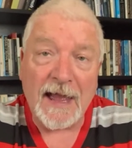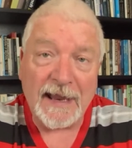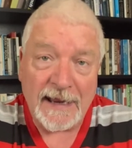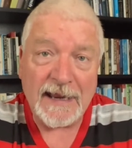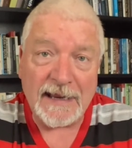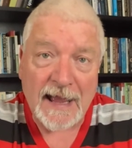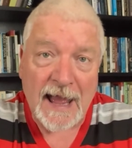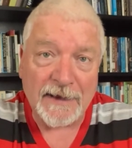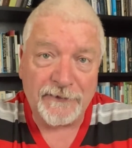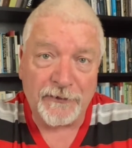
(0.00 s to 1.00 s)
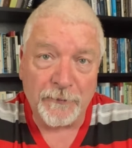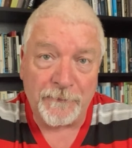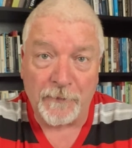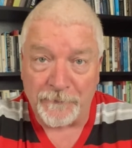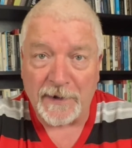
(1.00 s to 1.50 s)
he had to
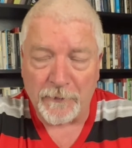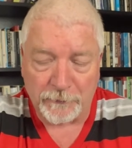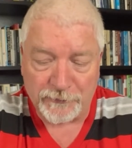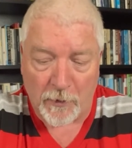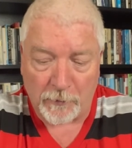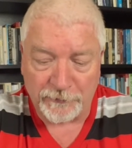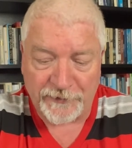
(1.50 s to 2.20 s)
fulfill those roles.